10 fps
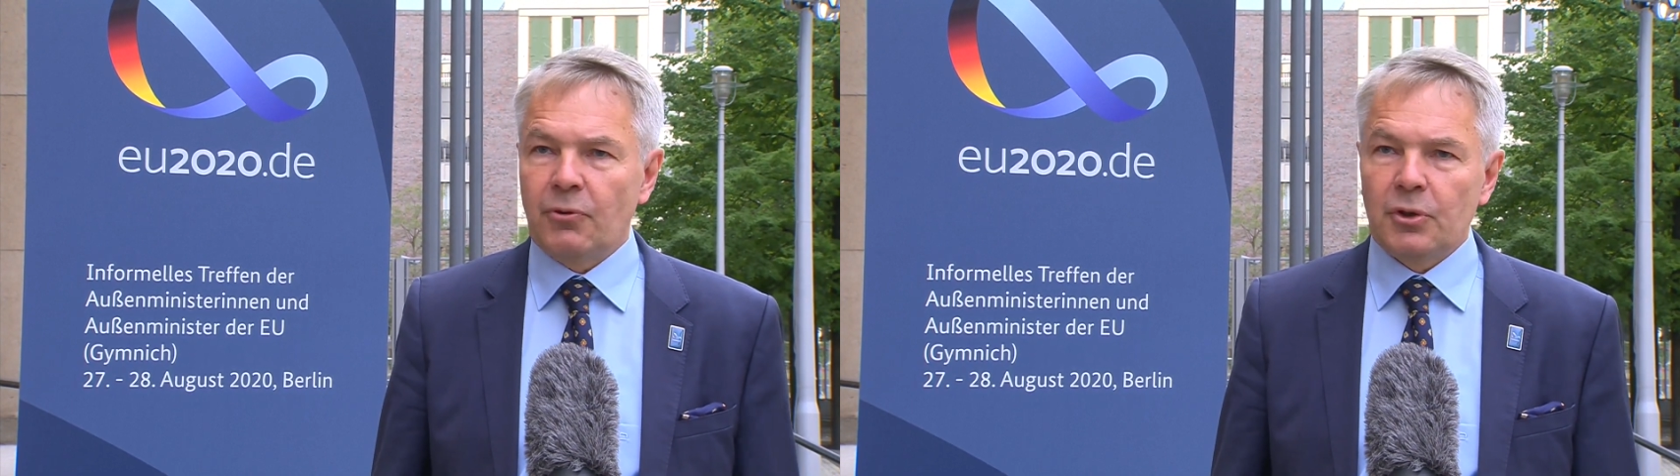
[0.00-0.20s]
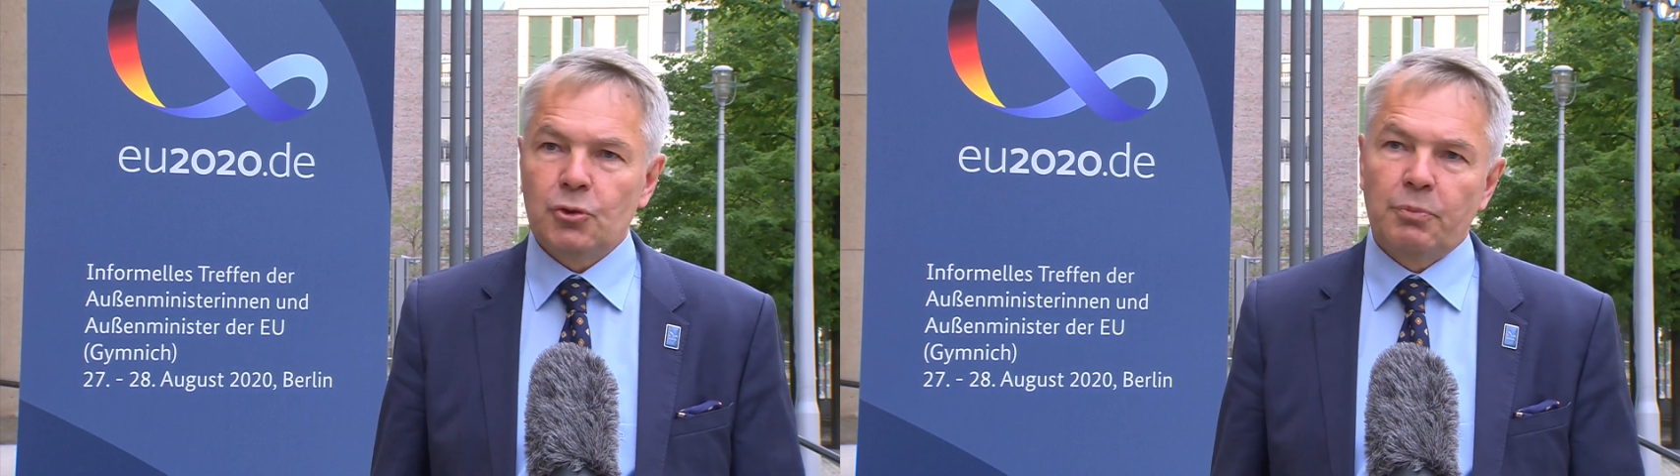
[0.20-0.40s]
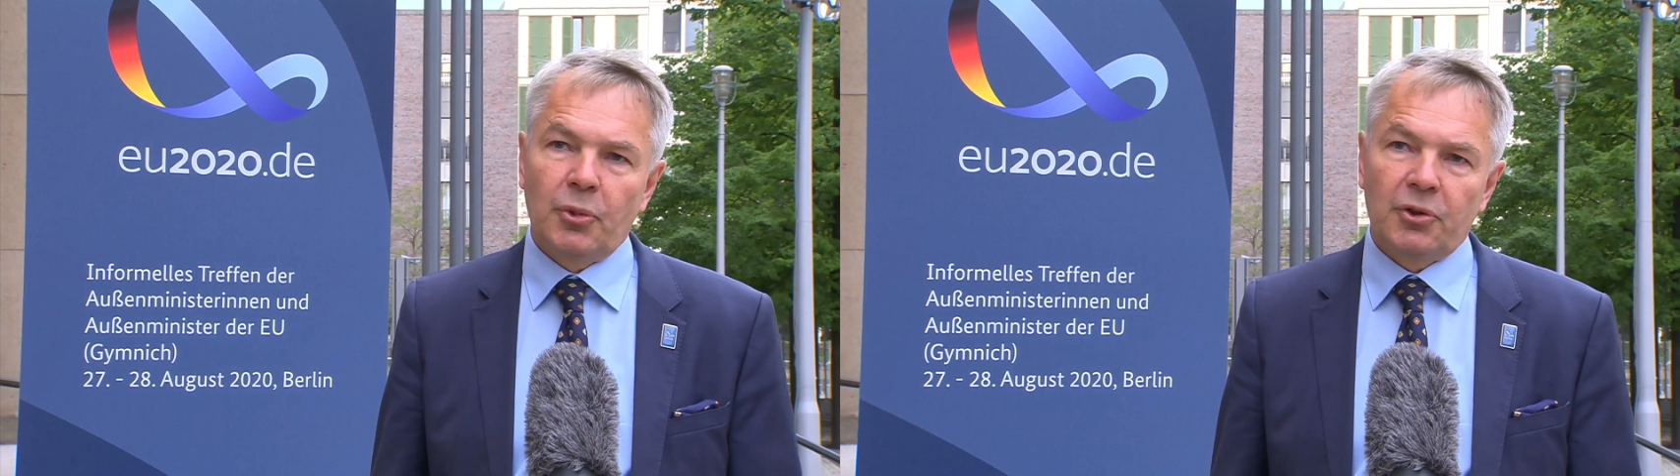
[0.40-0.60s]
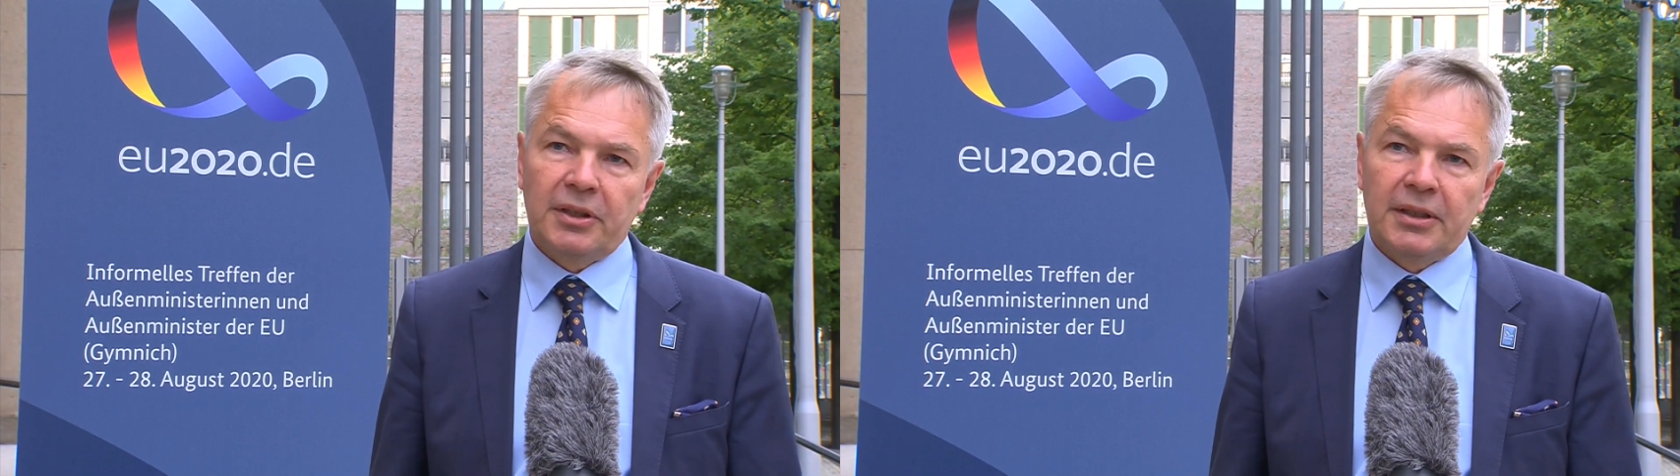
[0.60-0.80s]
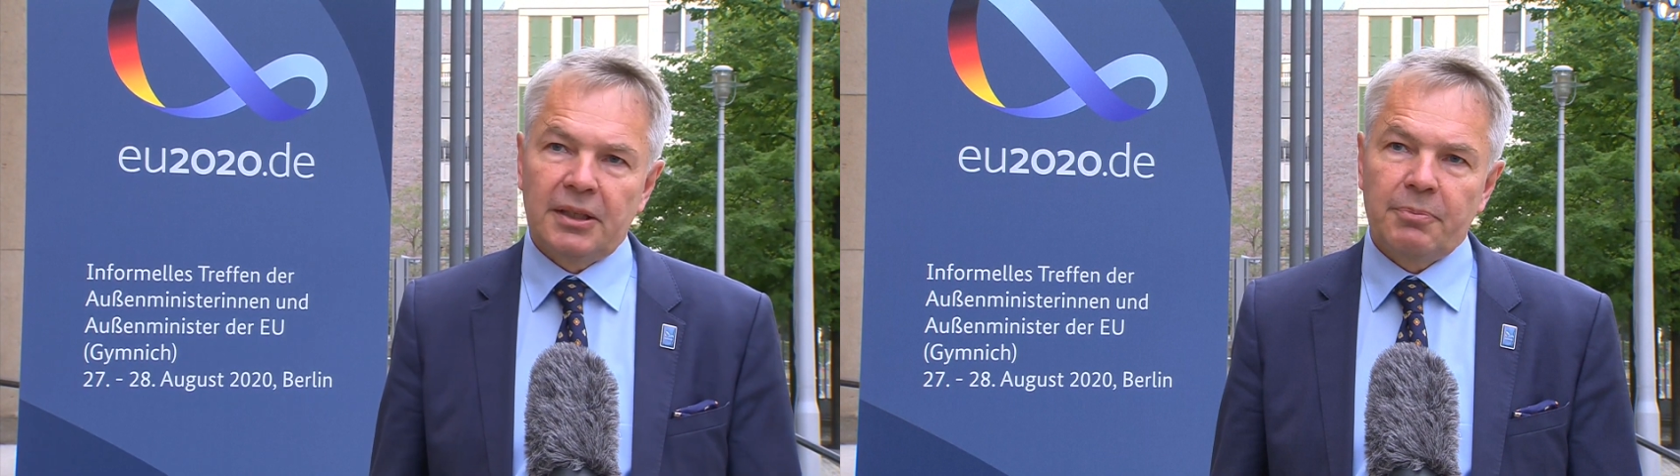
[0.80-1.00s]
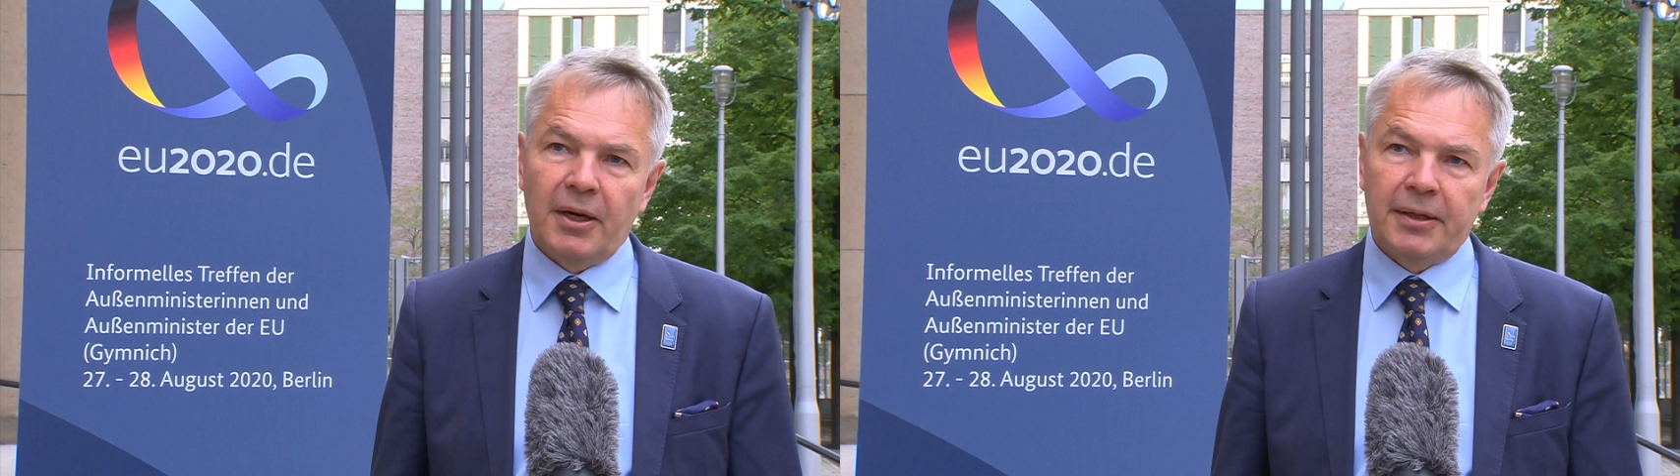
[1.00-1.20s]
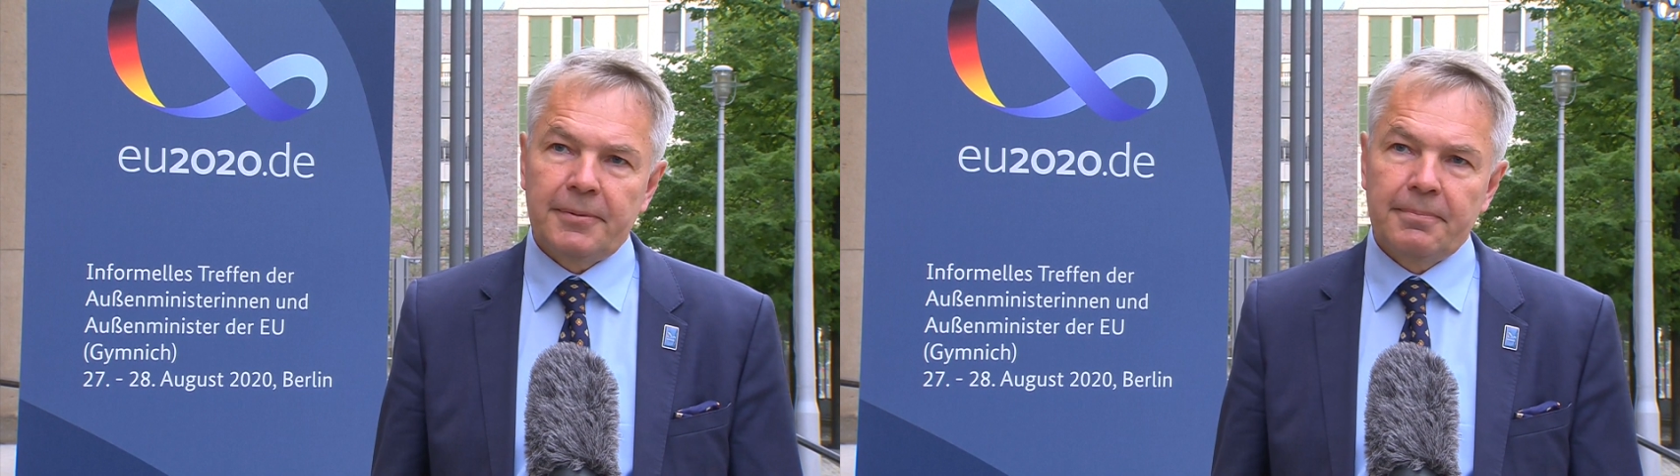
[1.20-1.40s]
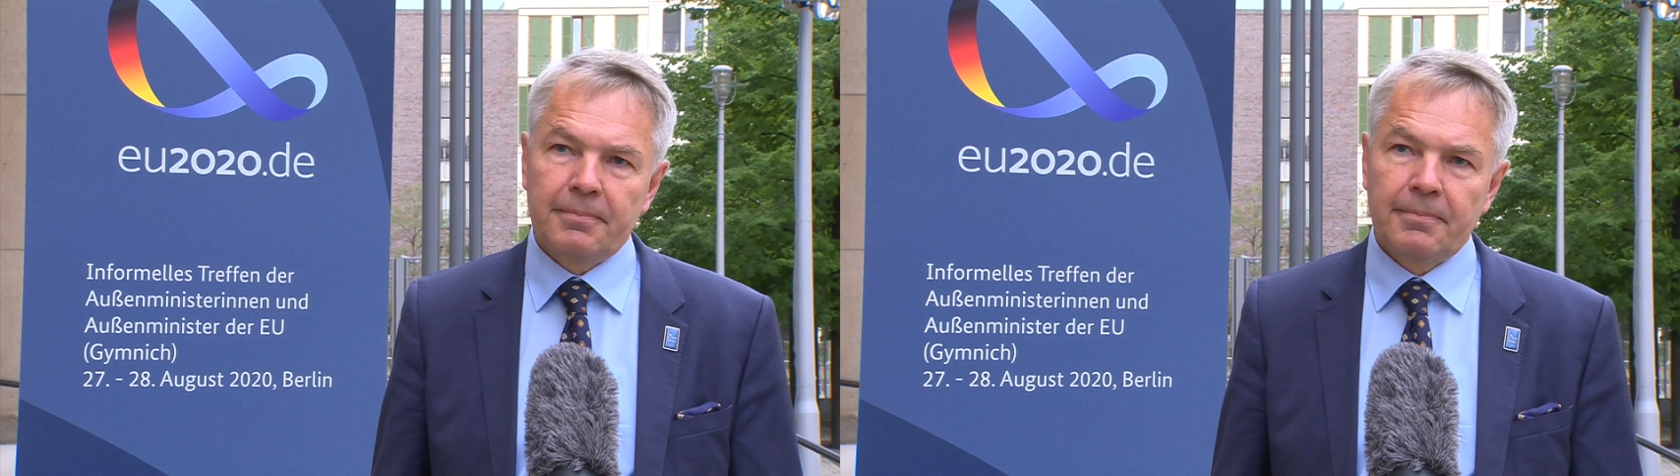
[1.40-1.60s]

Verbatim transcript: fully supporting that path.